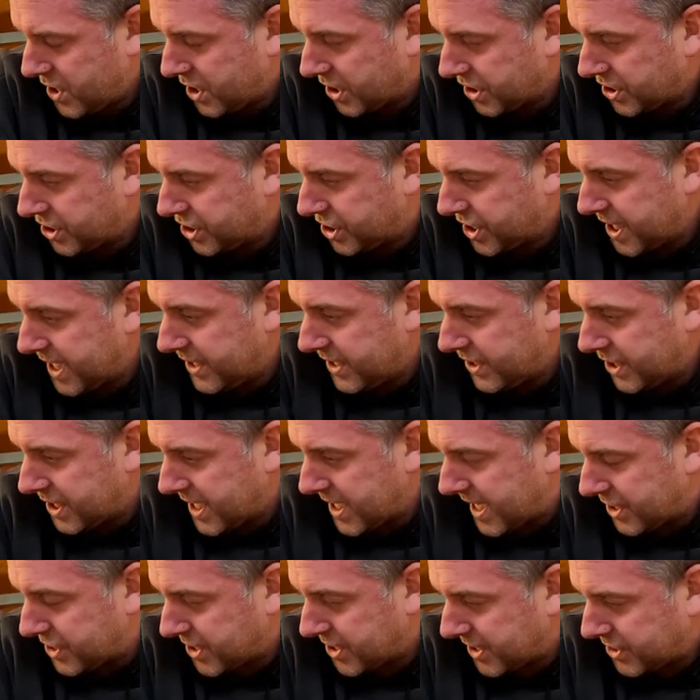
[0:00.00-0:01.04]
You can see the
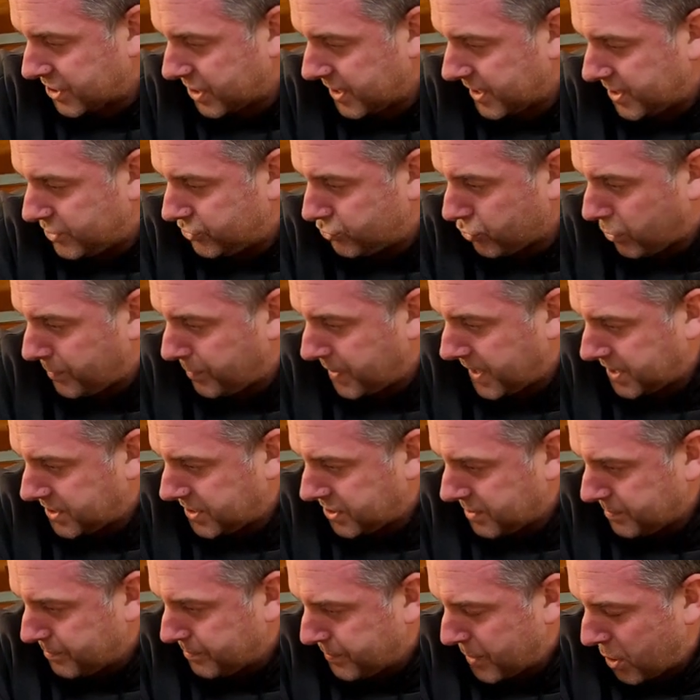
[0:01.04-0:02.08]
dash actually drop
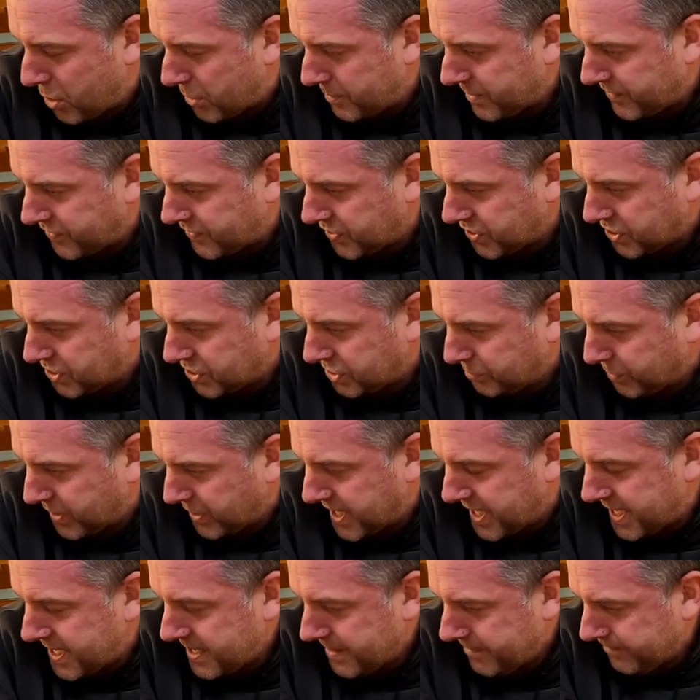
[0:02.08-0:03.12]
into the bottom of the
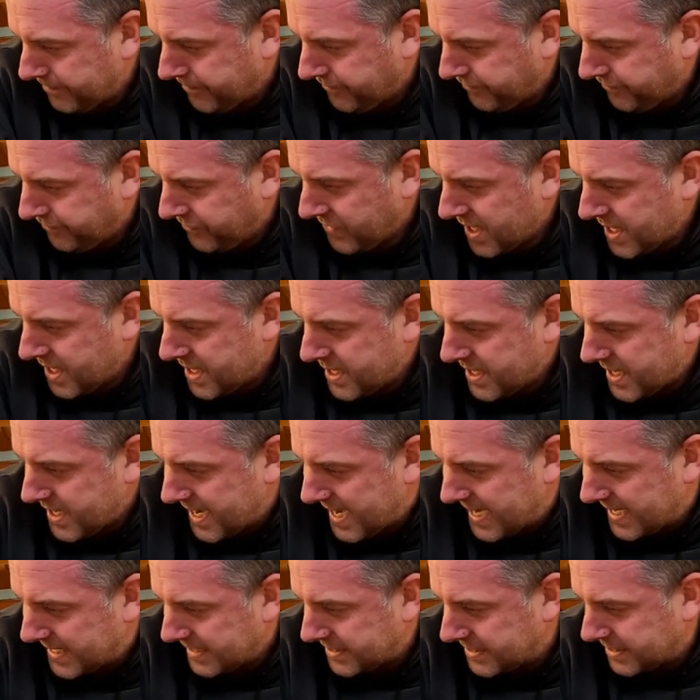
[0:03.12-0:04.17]
display
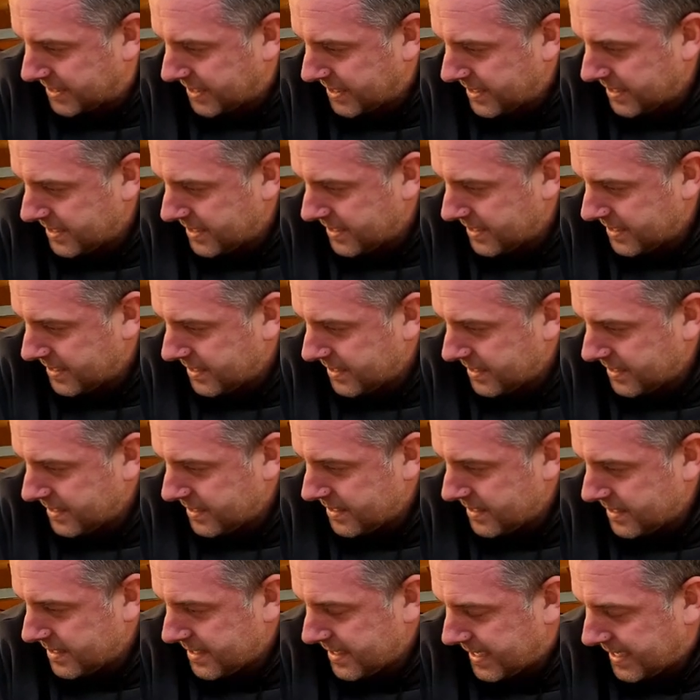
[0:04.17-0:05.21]
as
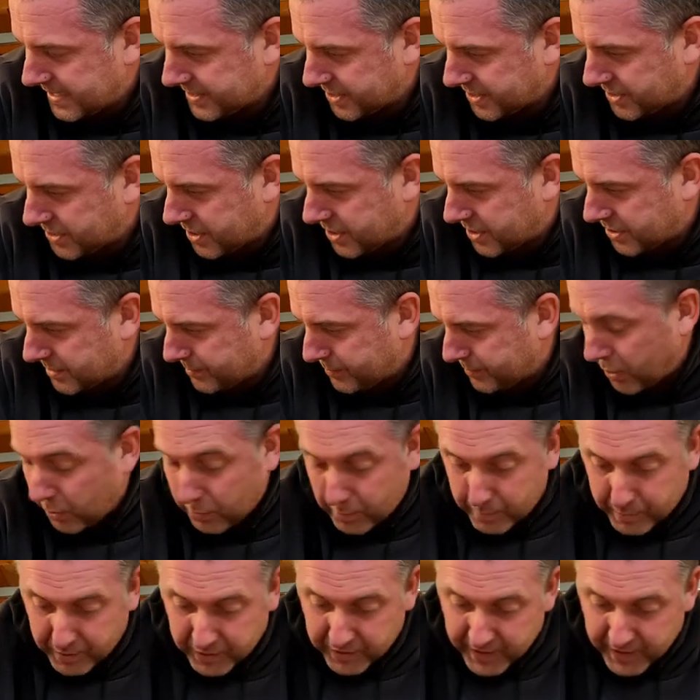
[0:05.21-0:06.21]
I tighten the bolt.